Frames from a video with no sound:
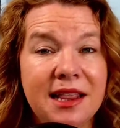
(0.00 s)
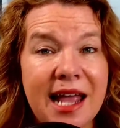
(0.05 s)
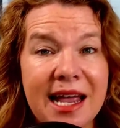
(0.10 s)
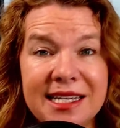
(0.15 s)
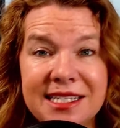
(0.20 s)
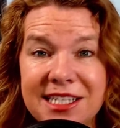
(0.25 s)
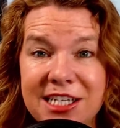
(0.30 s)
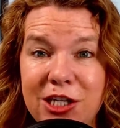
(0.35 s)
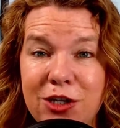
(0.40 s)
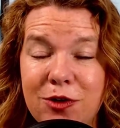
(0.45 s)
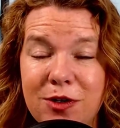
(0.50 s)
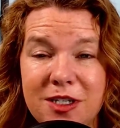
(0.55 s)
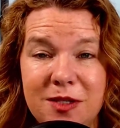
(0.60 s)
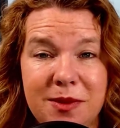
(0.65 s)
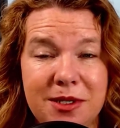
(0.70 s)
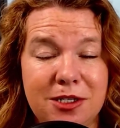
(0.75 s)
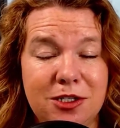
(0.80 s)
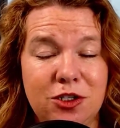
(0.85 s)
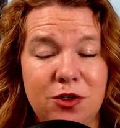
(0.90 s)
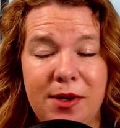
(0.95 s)
Lastly, you'll
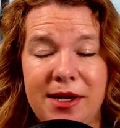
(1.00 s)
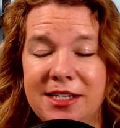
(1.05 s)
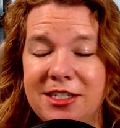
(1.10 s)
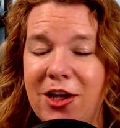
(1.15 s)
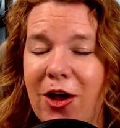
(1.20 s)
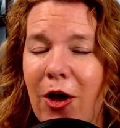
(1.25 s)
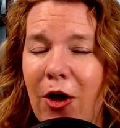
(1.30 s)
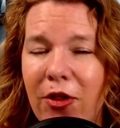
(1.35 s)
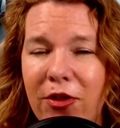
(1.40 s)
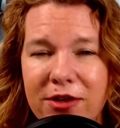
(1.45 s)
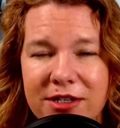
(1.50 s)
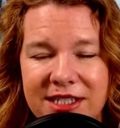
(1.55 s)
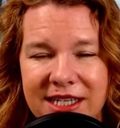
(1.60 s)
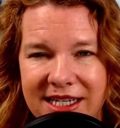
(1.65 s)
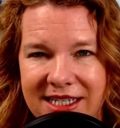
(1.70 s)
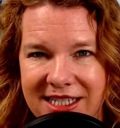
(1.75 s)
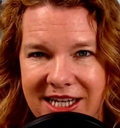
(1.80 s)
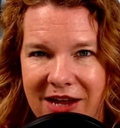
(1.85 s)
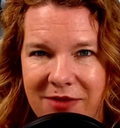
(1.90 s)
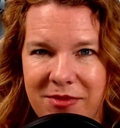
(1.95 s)
experience joy as all those
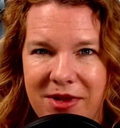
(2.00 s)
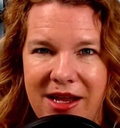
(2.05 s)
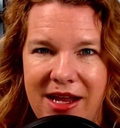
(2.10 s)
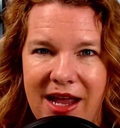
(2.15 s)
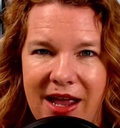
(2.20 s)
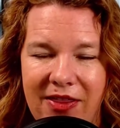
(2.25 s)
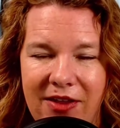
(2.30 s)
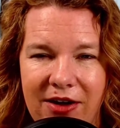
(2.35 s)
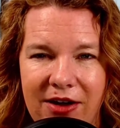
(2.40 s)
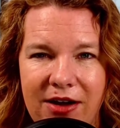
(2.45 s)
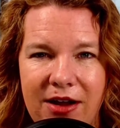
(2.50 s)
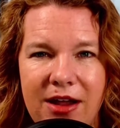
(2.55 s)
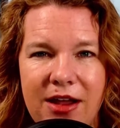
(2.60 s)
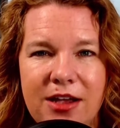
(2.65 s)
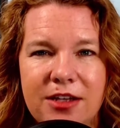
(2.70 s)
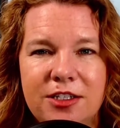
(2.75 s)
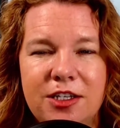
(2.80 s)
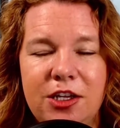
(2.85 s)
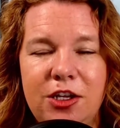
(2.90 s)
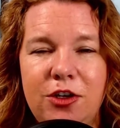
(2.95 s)
things come together
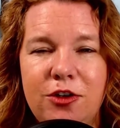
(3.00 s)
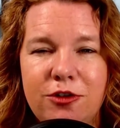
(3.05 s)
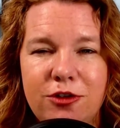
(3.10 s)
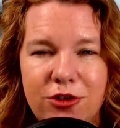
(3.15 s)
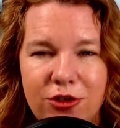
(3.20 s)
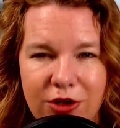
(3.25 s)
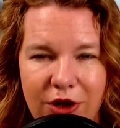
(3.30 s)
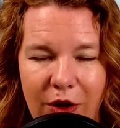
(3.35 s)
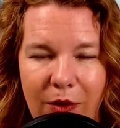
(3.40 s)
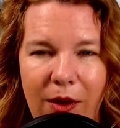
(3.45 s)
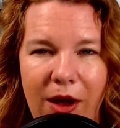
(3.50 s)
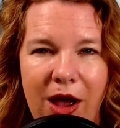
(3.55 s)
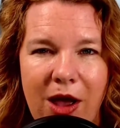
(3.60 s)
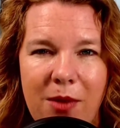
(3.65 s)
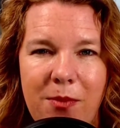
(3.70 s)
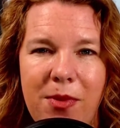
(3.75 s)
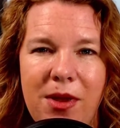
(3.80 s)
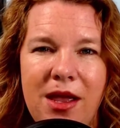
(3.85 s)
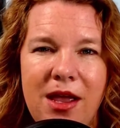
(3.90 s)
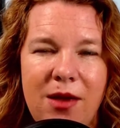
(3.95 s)
so that you show
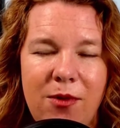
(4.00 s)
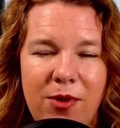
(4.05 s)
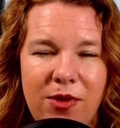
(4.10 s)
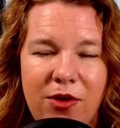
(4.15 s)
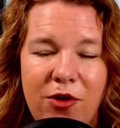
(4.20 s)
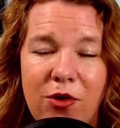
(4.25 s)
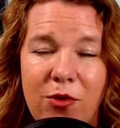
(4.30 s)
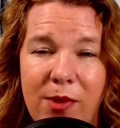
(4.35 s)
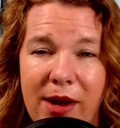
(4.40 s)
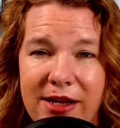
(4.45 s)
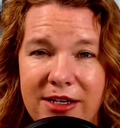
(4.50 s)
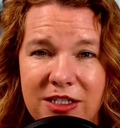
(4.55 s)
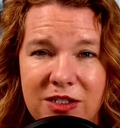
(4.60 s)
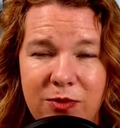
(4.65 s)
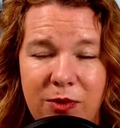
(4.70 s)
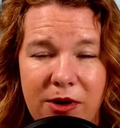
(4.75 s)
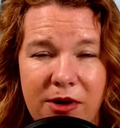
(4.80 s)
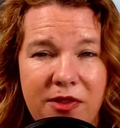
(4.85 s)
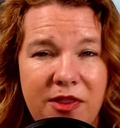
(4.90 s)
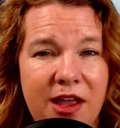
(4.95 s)
up with courageous
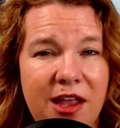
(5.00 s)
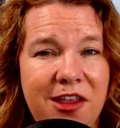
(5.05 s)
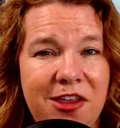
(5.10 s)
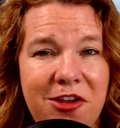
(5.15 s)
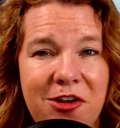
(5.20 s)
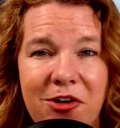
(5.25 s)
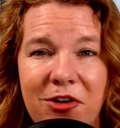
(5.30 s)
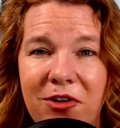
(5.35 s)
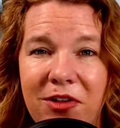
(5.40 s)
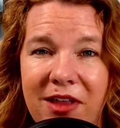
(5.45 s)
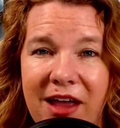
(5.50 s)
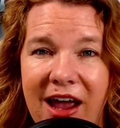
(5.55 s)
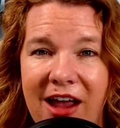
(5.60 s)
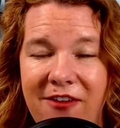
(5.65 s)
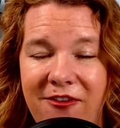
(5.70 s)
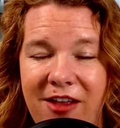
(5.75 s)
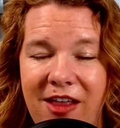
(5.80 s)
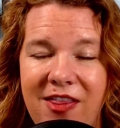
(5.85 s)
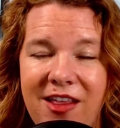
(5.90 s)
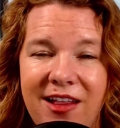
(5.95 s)
worth in your
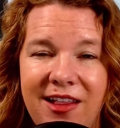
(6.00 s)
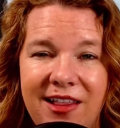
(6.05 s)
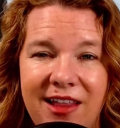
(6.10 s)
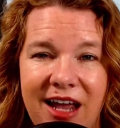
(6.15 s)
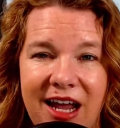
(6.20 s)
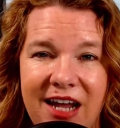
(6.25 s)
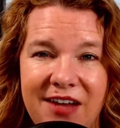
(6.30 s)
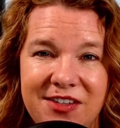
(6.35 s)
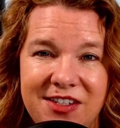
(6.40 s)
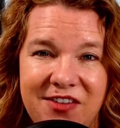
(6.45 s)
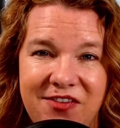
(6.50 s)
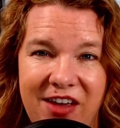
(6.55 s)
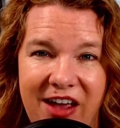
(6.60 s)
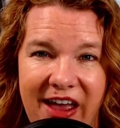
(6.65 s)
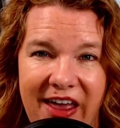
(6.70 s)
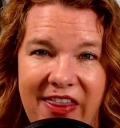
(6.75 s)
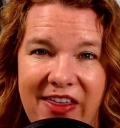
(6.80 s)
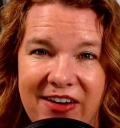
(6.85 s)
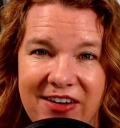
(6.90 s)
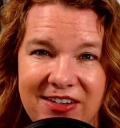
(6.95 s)
life and the lives of
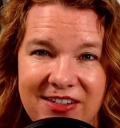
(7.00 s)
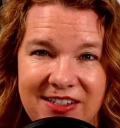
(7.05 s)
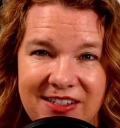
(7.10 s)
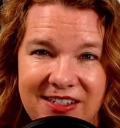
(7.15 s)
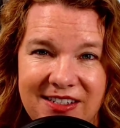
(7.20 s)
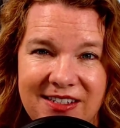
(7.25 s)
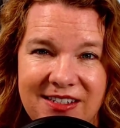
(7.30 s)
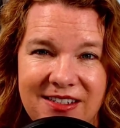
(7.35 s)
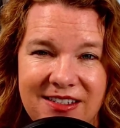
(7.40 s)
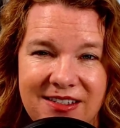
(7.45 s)
others.